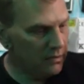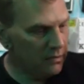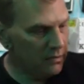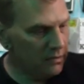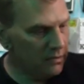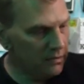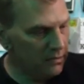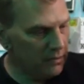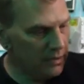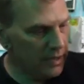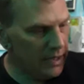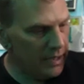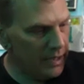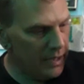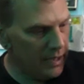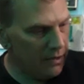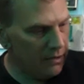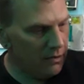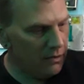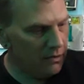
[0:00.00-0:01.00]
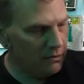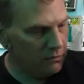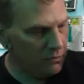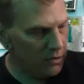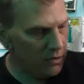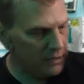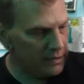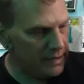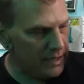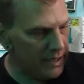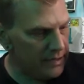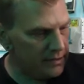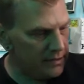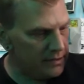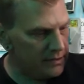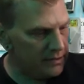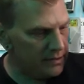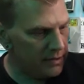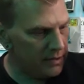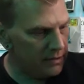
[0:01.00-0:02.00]
who the hell worked on
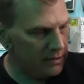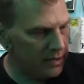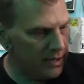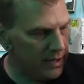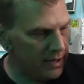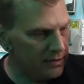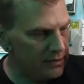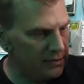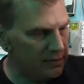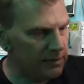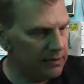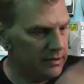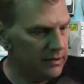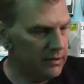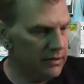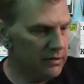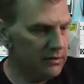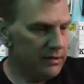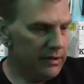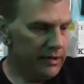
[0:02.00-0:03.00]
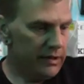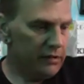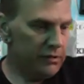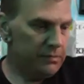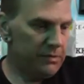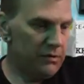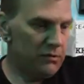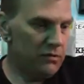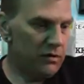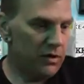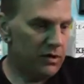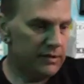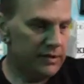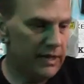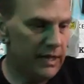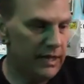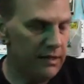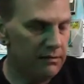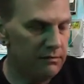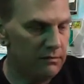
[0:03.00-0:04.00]
this thing last? It looked like it's been worked
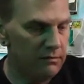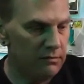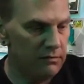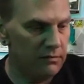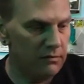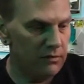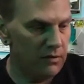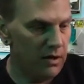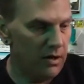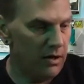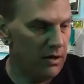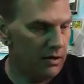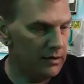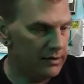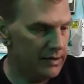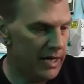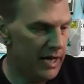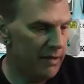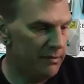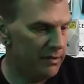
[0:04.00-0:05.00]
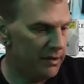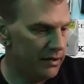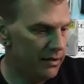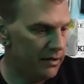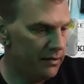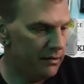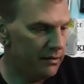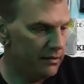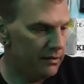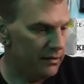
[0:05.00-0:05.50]
on a long time ago.